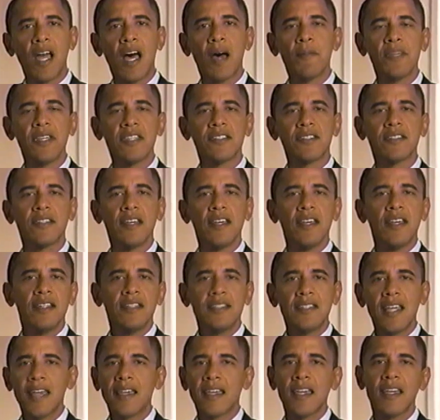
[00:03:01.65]
lobbyist
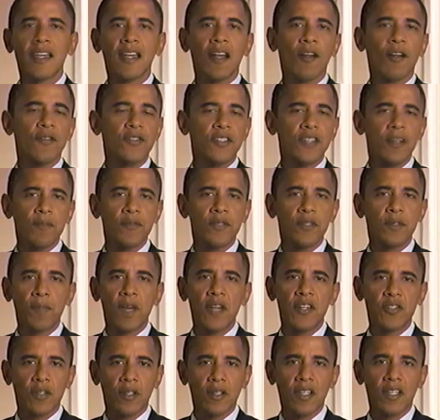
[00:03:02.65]
taking care of some
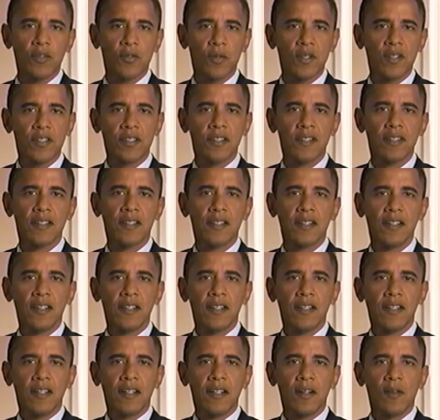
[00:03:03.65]
special interest.
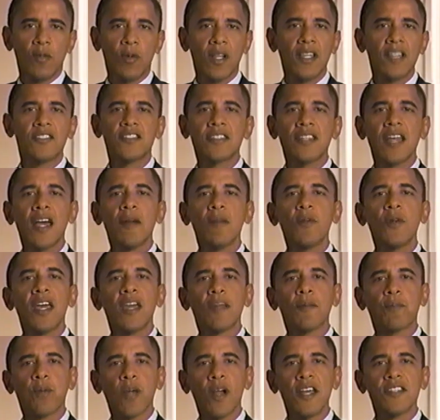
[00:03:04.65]
Well, it's time we
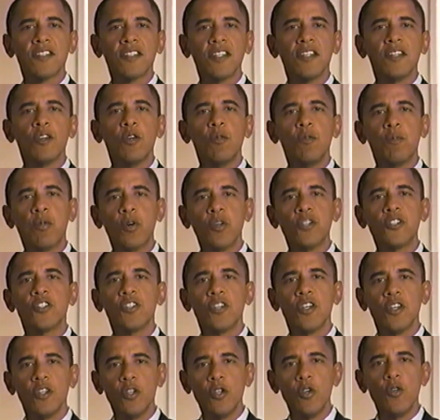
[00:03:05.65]
had a president who
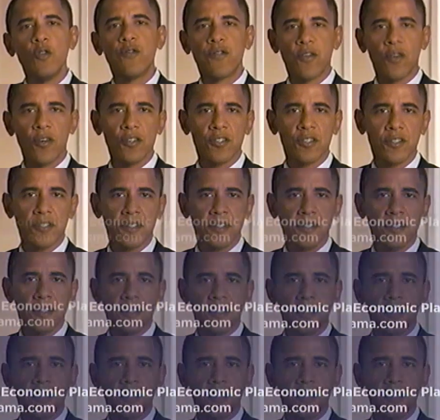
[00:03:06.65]
puts you first.